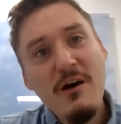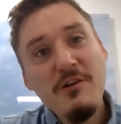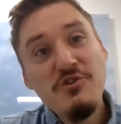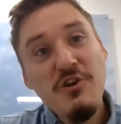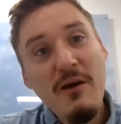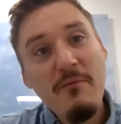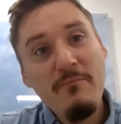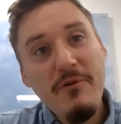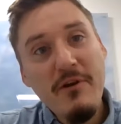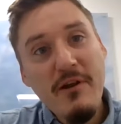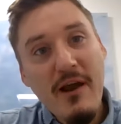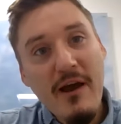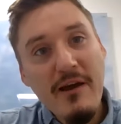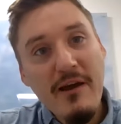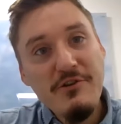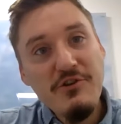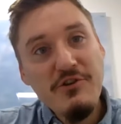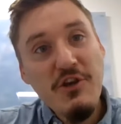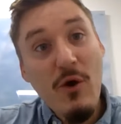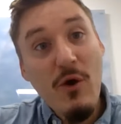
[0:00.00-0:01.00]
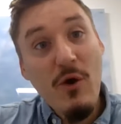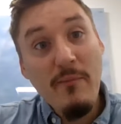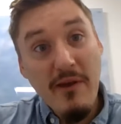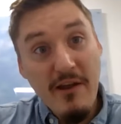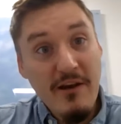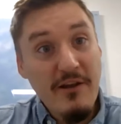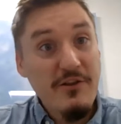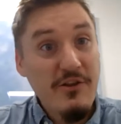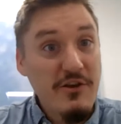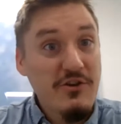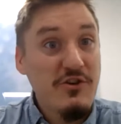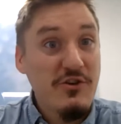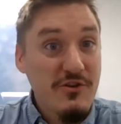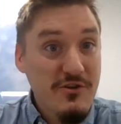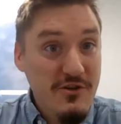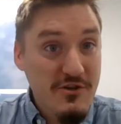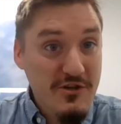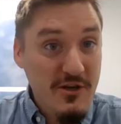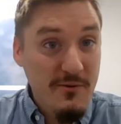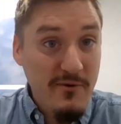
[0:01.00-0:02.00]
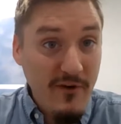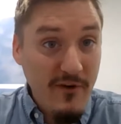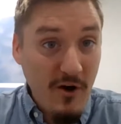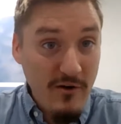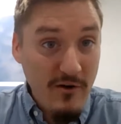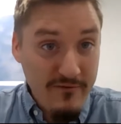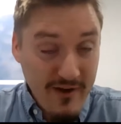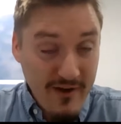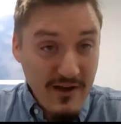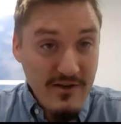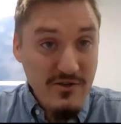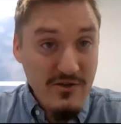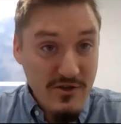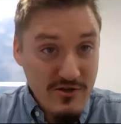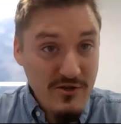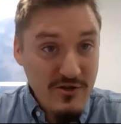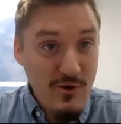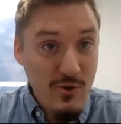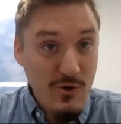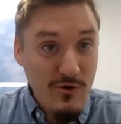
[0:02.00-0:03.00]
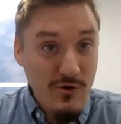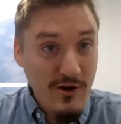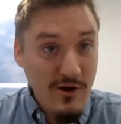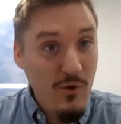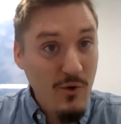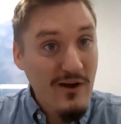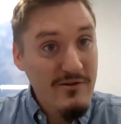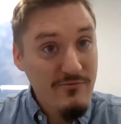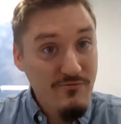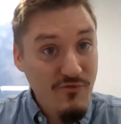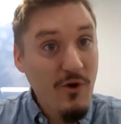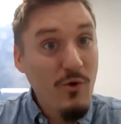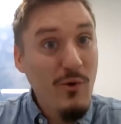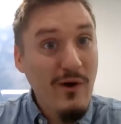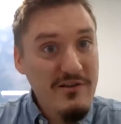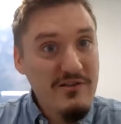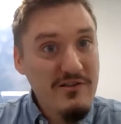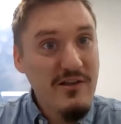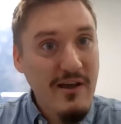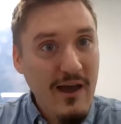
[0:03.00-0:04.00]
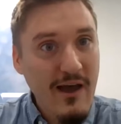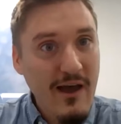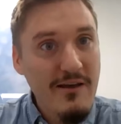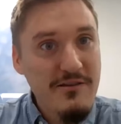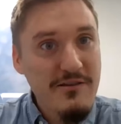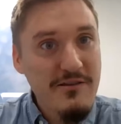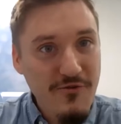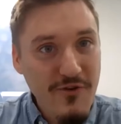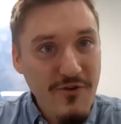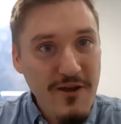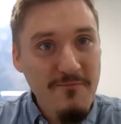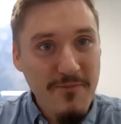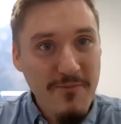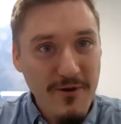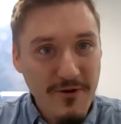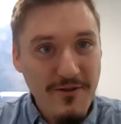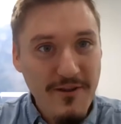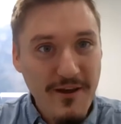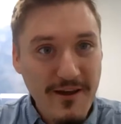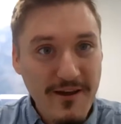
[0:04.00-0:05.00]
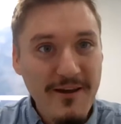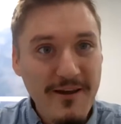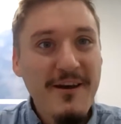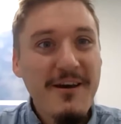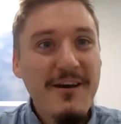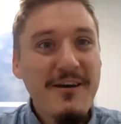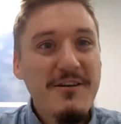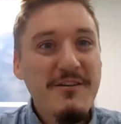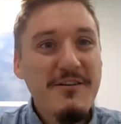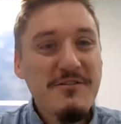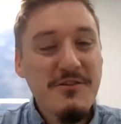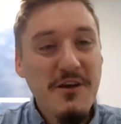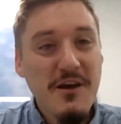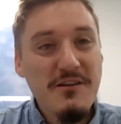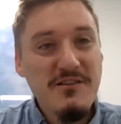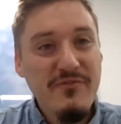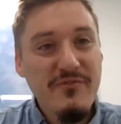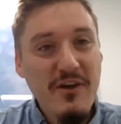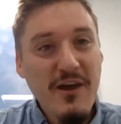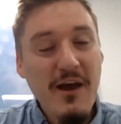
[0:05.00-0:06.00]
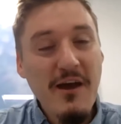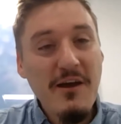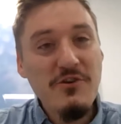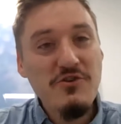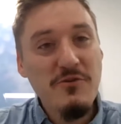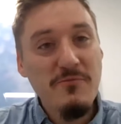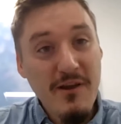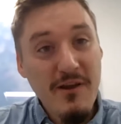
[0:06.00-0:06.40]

champion HQM, in addition to some of our investors who are requesting it as a green building certification.